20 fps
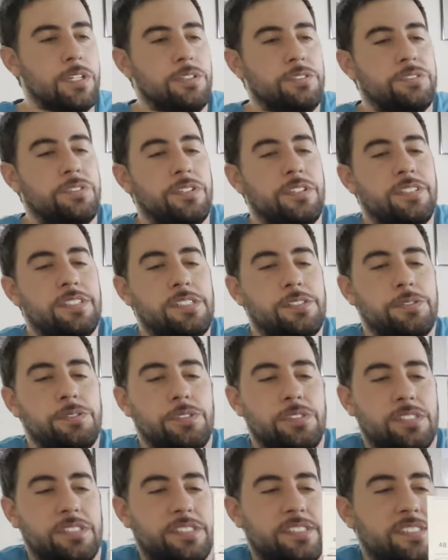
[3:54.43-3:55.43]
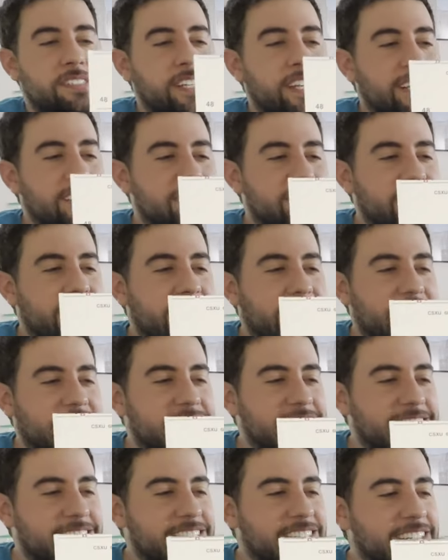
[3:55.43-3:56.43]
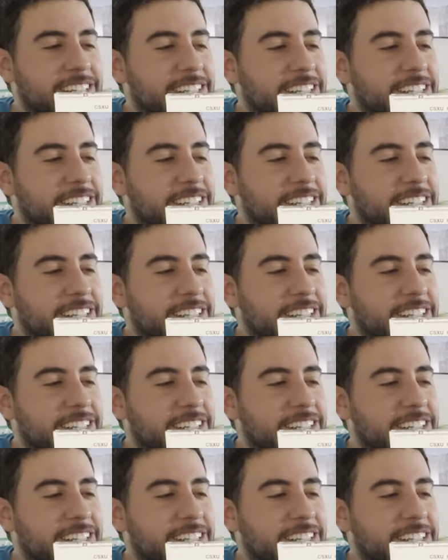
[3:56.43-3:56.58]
So this was a CSX